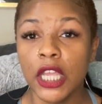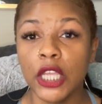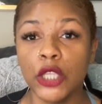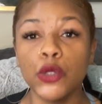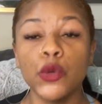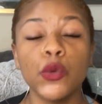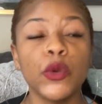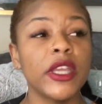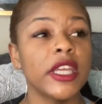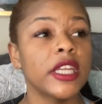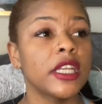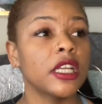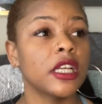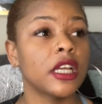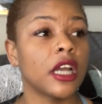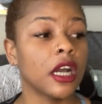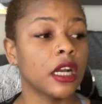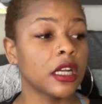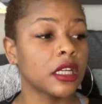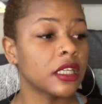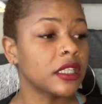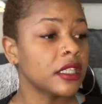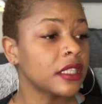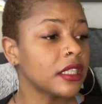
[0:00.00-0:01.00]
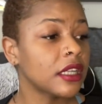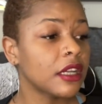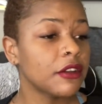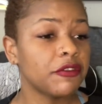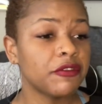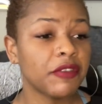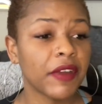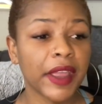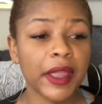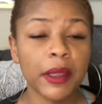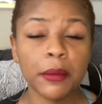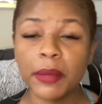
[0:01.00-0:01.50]
You get a good enough
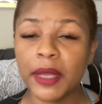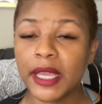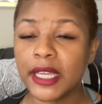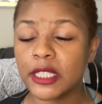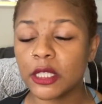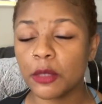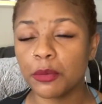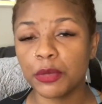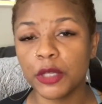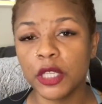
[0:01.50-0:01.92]
fan base of